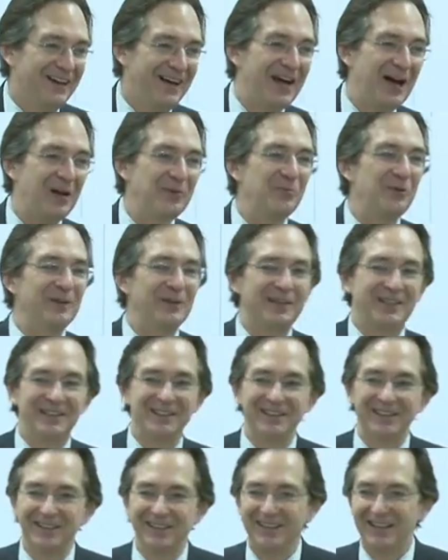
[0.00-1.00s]

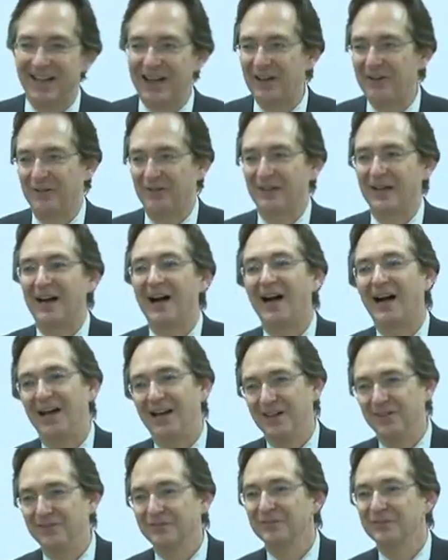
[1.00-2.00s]
unwillingly out of the
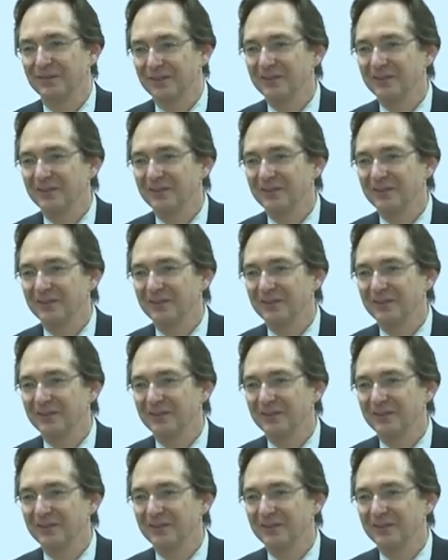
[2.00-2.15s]
hive